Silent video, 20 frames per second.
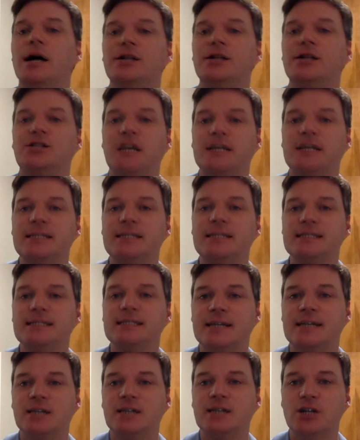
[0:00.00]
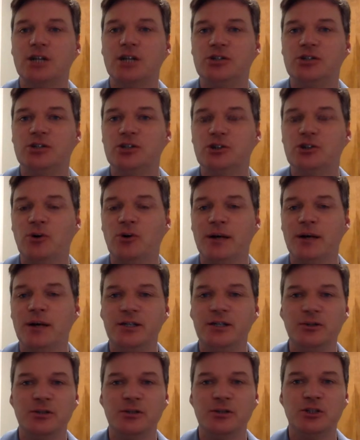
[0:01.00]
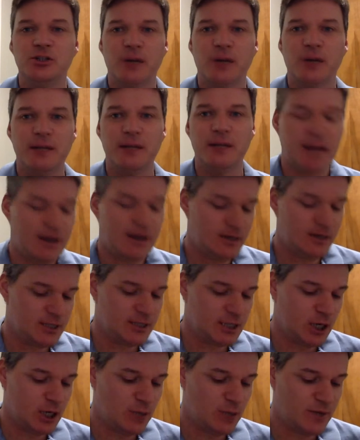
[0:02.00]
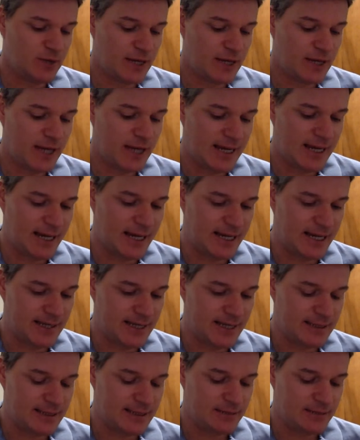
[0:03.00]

Jason says, "Are you two going to do a joint Periscope for Gay Days?"